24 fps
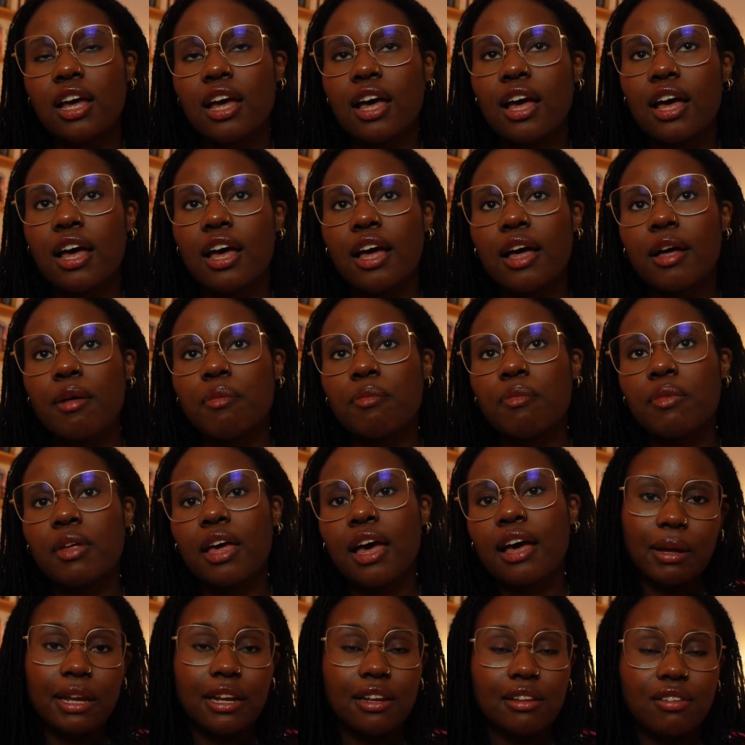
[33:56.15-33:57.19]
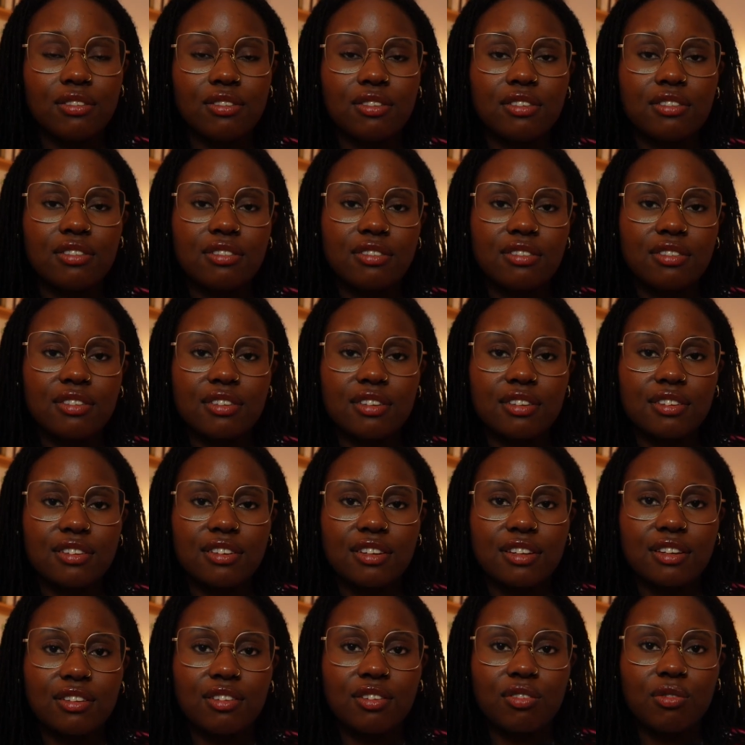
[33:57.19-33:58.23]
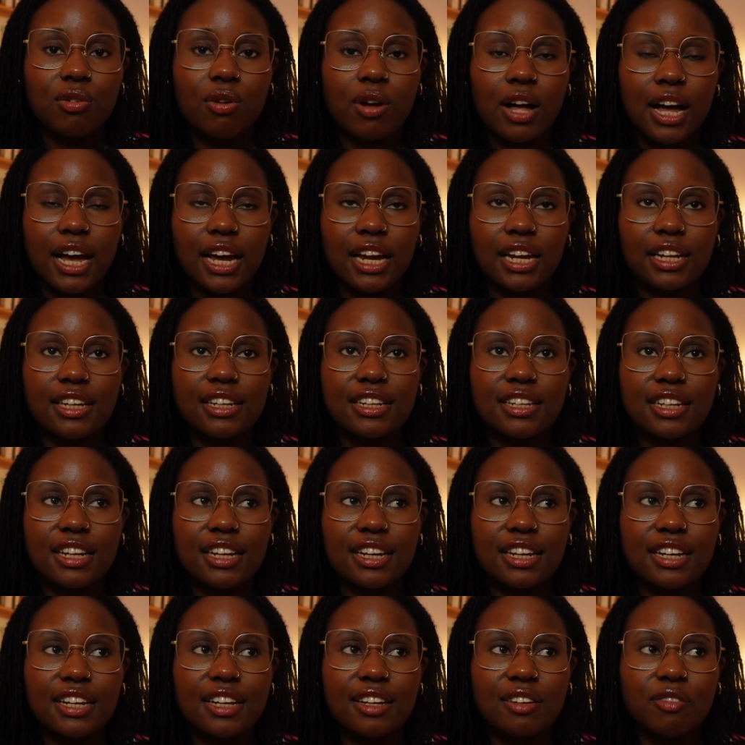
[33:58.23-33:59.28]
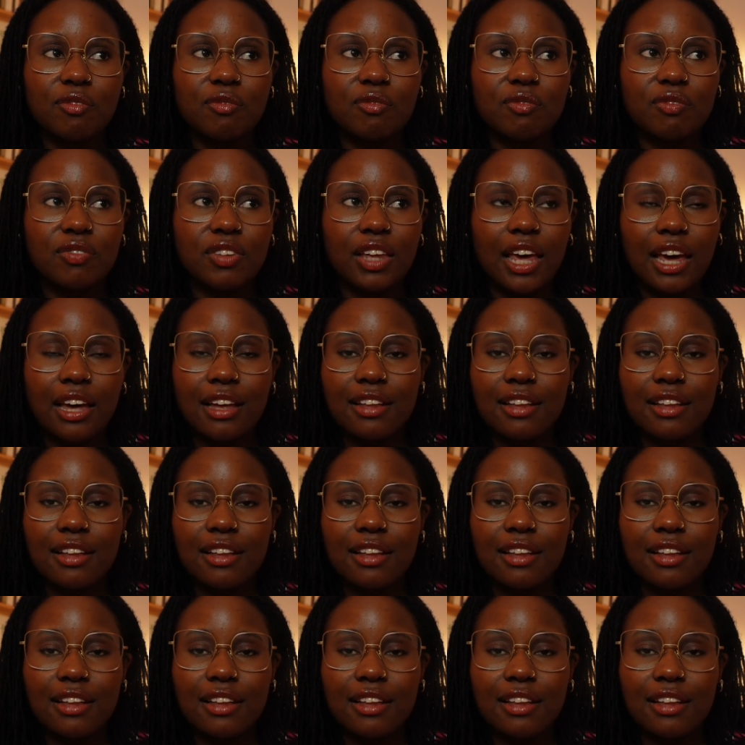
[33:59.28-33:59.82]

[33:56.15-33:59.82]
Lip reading: It is quite, yeah,